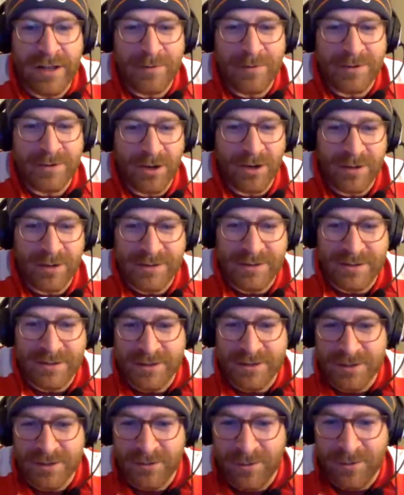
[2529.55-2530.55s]
would turn this
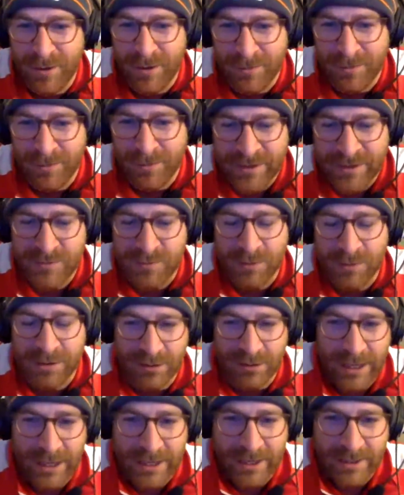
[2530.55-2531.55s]
into a Rennes
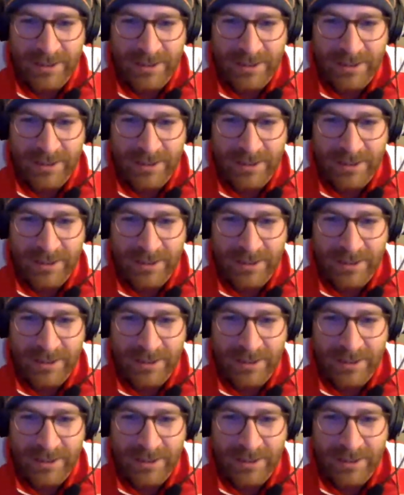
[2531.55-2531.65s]
Wonderland.